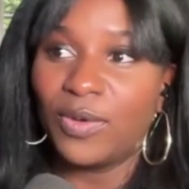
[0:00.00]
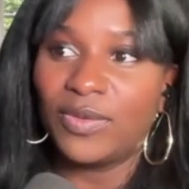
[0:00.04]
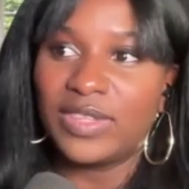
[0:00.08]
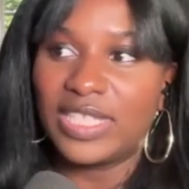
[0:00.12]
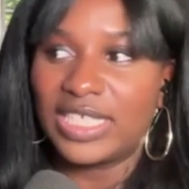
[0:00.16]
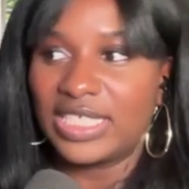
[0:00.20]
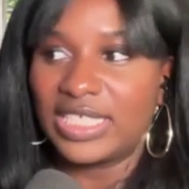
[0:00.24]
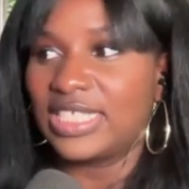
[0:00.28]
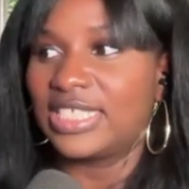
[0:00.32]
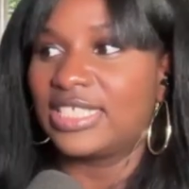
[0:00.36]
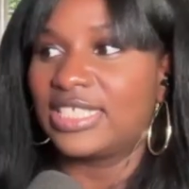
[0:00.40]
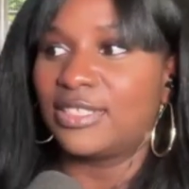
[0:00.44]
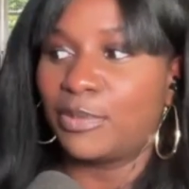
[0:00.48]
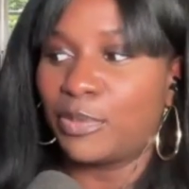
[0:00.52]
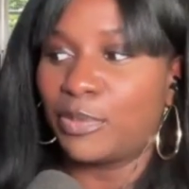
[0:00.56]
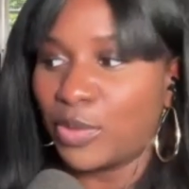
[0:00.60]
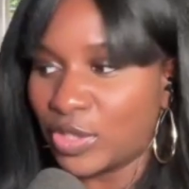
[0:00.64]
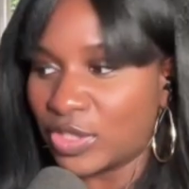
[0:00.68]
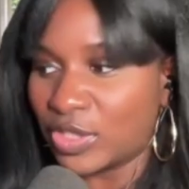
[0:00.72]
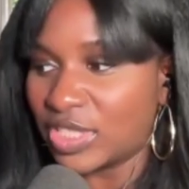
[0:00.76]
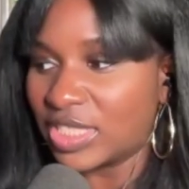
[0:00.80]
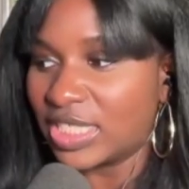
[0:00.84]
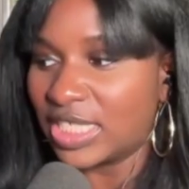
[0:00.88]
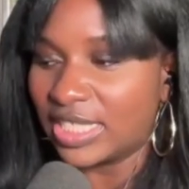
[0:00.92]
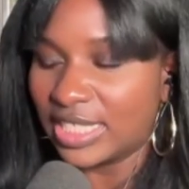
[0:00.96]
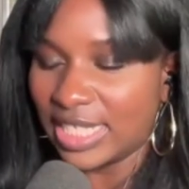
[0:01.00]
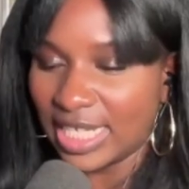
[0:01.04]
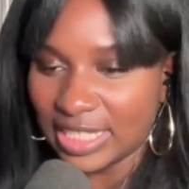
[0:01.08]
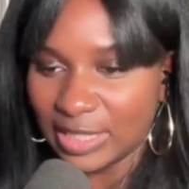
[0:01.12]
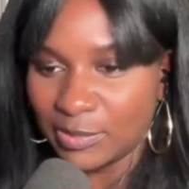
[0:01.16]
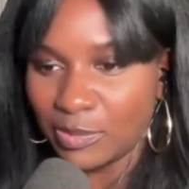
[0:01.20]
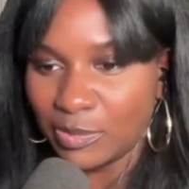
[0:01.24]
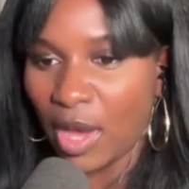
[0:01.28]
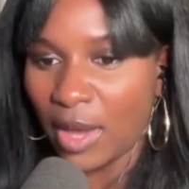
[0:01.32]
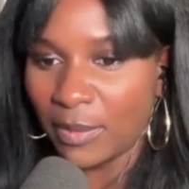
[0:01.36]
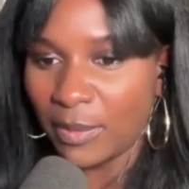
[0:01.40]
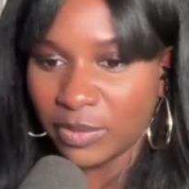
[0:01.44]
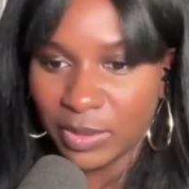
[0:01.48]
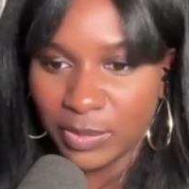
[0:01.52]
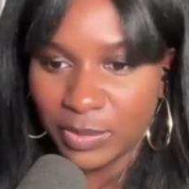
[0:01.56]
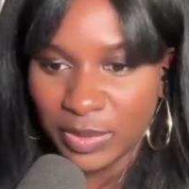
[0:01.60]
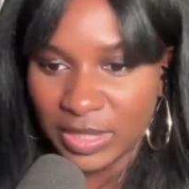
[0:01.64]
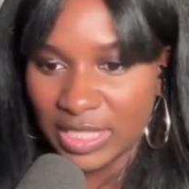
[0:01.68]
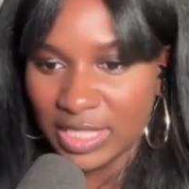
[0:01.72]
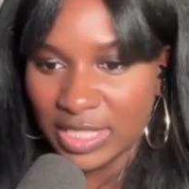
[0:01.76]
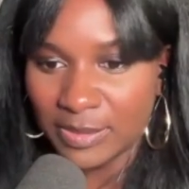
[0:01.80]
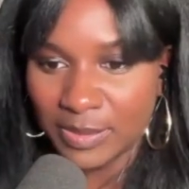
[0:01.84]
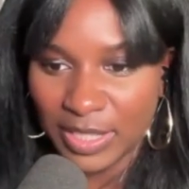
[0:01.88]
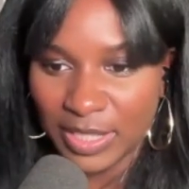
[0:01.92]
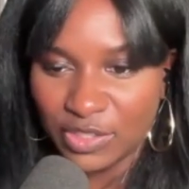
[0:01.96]
oh, this is the person that's popped
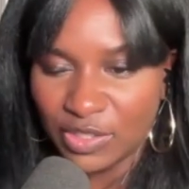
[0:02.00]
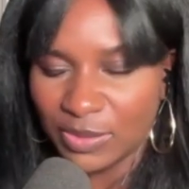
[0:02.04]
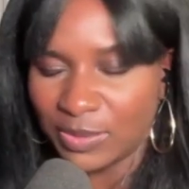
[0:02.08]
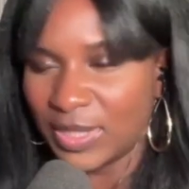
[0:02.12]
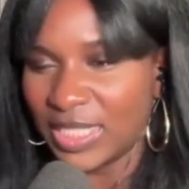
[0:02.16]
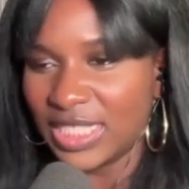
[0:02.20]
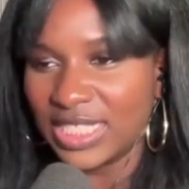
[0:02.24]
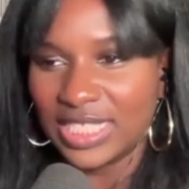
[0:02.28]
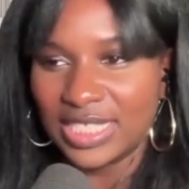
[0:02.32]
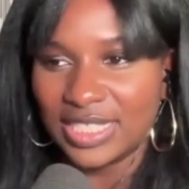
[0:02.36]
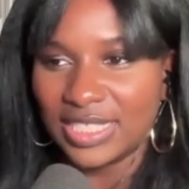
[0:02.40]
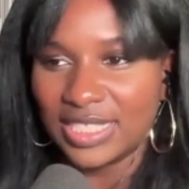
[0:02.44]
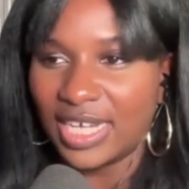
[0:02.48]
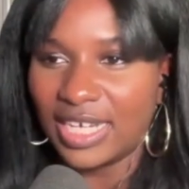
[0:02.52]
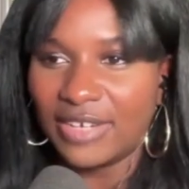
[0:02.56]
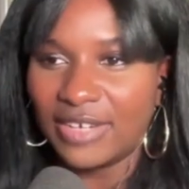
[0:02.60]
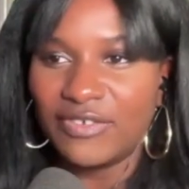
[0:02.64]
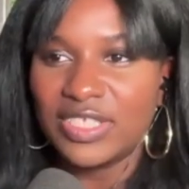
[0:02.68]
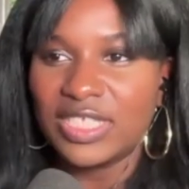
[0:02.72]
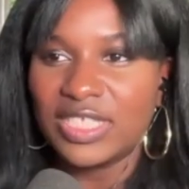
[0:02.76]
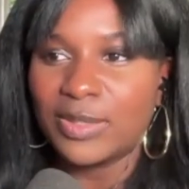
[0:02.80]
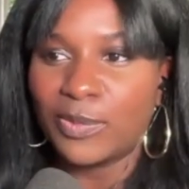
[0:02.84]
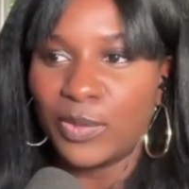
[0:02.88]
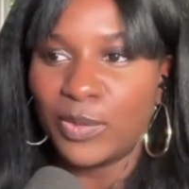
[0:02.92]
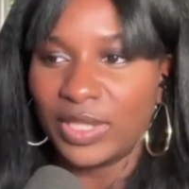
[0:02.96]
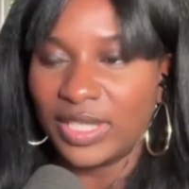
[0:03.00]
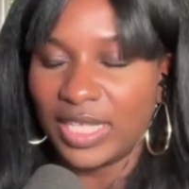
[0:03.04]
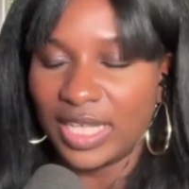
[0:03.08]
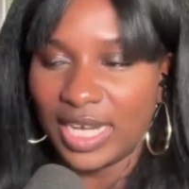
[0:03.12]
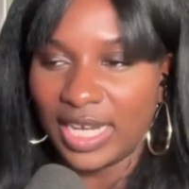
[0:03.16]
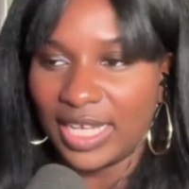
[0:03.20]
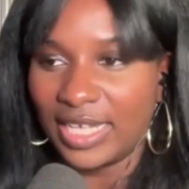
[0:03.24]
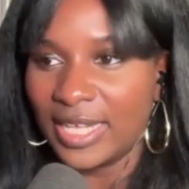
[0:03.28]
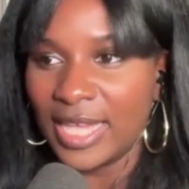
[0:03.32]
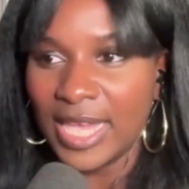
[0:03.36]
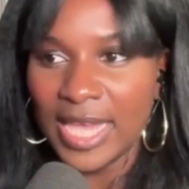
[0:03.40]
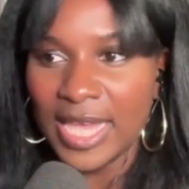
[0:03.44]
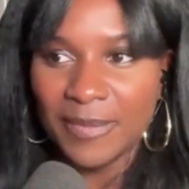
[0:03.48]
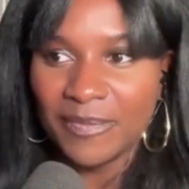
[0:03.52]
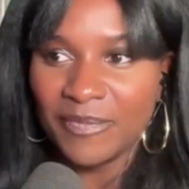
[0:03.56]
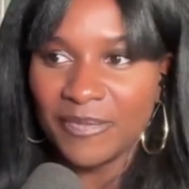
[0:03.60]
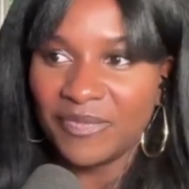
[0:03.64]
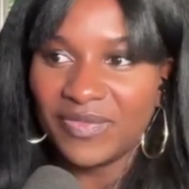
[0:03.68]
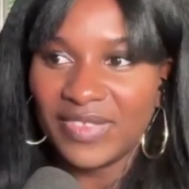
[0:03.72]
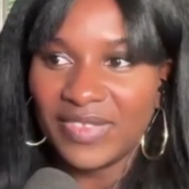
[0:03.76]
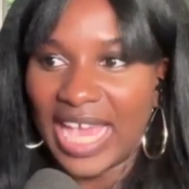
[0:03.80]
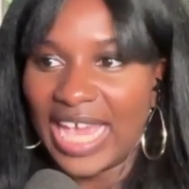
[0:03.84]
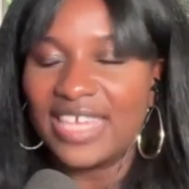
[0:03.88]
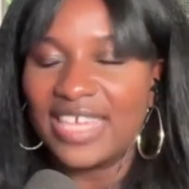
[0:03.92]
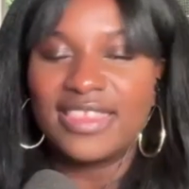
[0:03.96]
up into my dream. Cause it's not even someone that
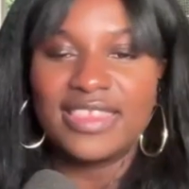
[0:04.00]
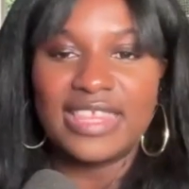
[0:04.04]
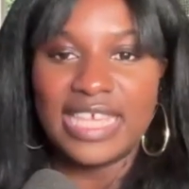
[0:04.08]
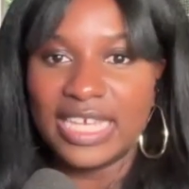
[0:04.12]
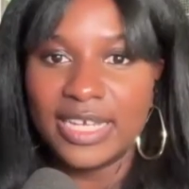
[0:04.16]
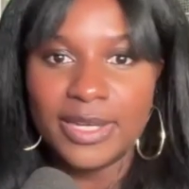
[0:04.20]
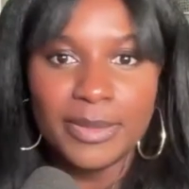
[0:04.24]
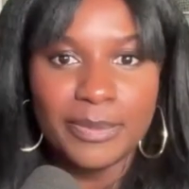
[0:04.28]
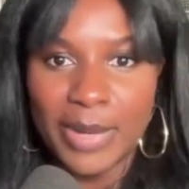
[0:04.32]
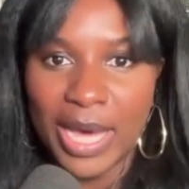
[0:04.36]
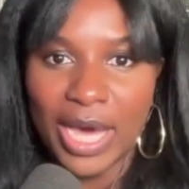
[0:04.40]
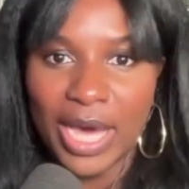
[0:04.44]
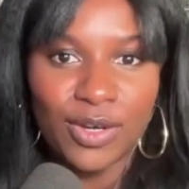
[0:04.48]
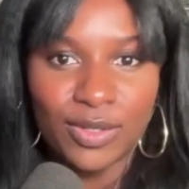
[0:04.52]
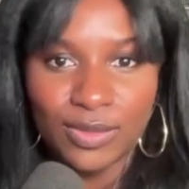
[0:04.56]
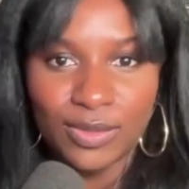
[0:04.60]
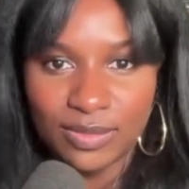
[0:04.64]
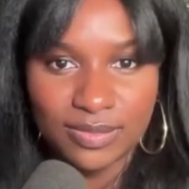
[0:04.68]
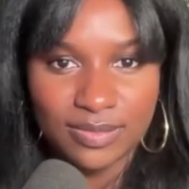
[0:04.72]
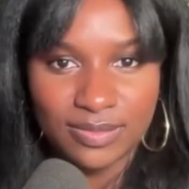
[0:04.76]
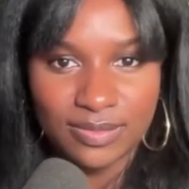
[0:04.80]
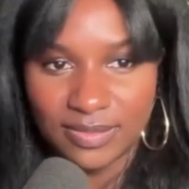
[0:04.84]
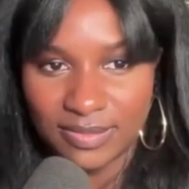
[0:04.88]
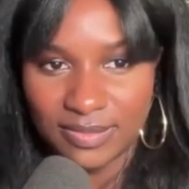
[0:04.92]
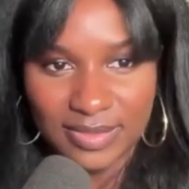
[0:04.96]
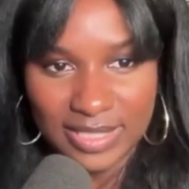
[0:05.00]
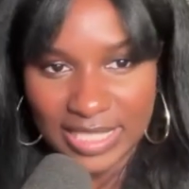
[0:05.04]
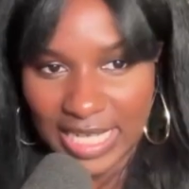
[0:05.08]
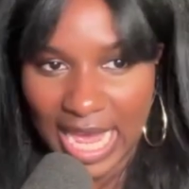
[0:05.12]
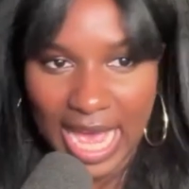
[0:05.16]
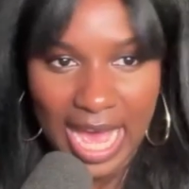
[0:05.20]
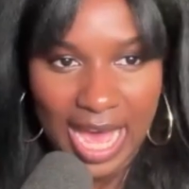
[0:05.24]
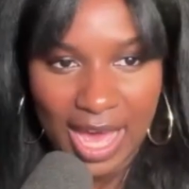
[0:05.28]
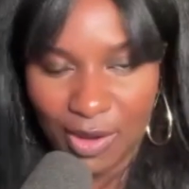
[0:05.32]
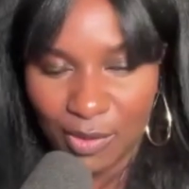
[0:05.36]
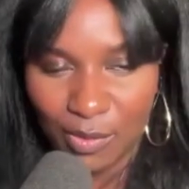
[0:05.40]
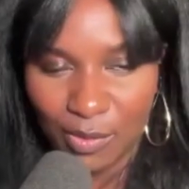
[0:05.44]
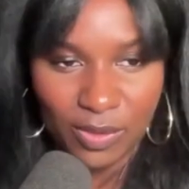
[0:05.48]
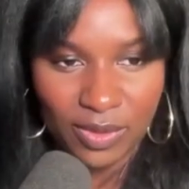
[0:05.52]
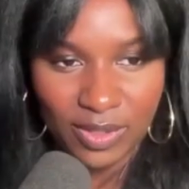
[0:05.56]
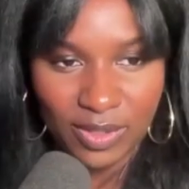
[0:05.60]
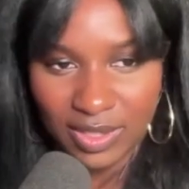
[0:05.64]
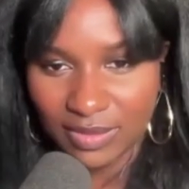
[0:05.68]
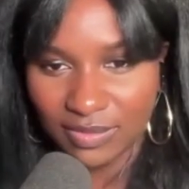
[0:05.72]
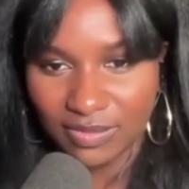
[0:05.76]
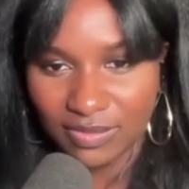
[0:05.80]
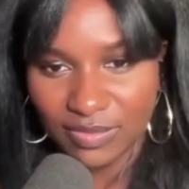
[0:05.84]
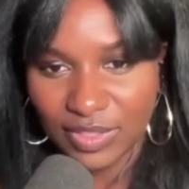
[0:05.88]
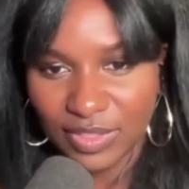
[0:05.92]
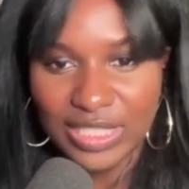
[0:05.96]
I think about now
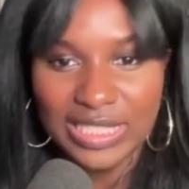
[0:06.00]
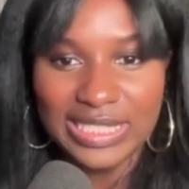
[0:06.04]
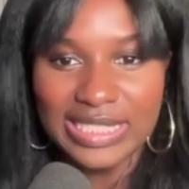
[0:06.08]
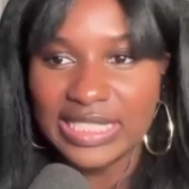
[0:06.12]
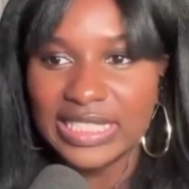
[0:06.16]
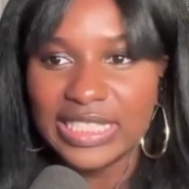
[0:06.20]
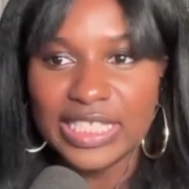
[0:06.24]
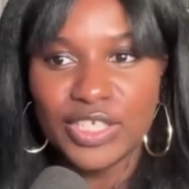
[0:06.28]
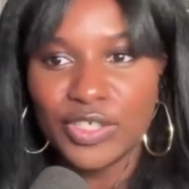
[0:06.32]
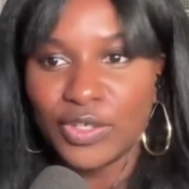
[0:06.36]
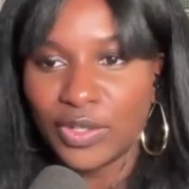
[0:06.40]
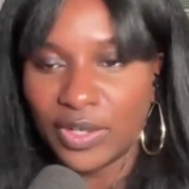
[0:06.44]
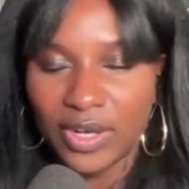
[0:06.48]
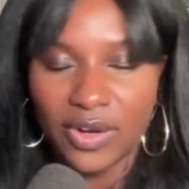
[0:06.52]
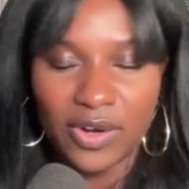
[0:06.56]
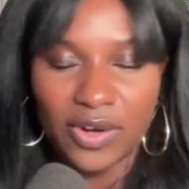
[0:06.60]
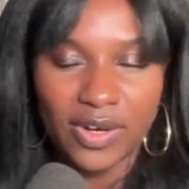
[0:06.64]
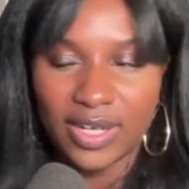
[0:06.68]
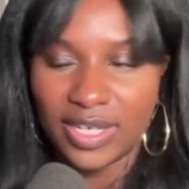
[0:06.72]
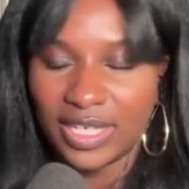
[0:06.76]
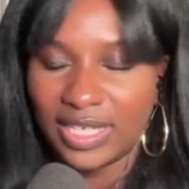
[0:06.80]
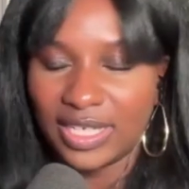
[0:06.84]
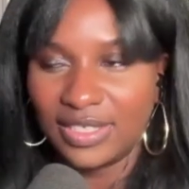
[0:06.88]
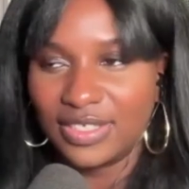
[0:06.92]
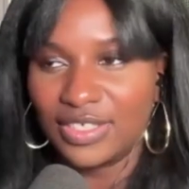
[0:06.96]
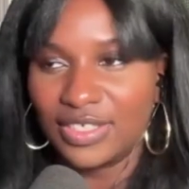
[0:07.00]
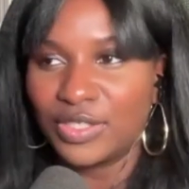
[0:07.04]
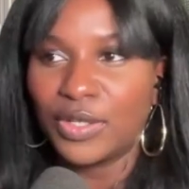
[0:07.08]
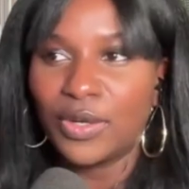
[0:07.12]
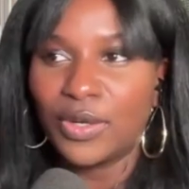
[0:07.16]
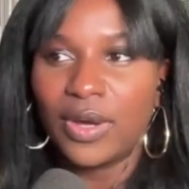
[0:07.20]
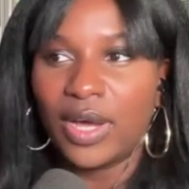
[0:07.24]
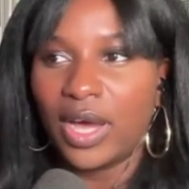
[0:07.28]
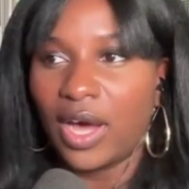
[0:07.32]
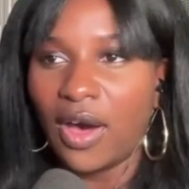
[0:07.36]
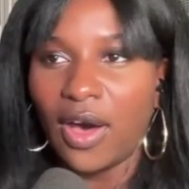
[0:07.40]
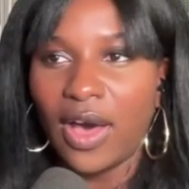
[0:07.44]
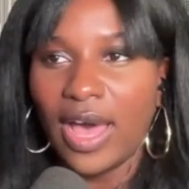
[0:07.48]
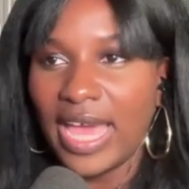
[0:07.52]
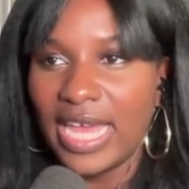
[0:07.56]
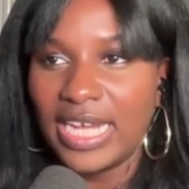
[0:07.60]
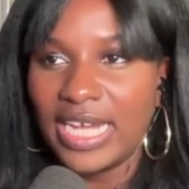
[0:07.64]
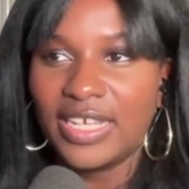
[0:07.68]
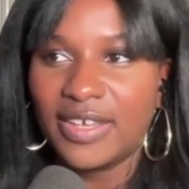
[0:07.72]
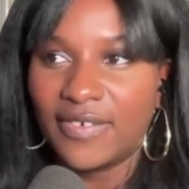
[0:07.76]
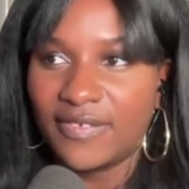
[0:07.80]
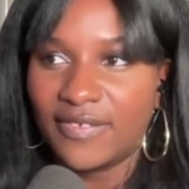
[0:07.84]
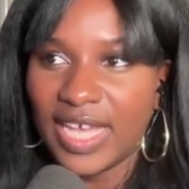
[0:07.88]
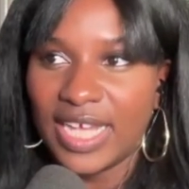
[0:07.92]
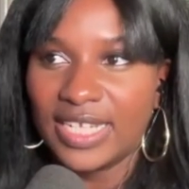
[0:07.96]
or consider or, you know,
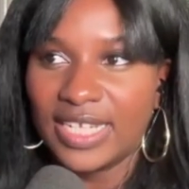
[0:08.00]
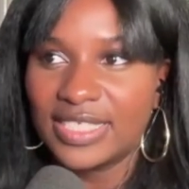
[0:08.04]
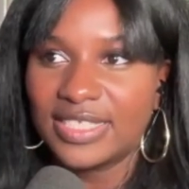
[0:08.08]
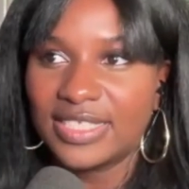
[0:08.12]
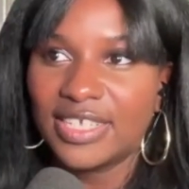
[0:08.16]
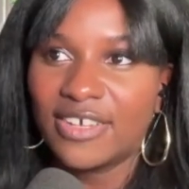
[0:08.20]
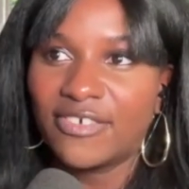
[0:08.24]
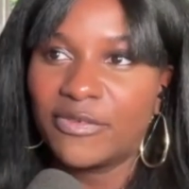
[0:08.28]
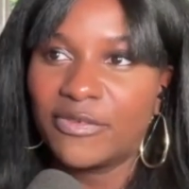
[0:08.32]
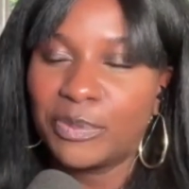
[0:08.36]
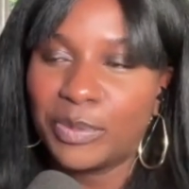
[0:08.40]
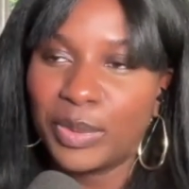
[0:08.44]
any of that stuff.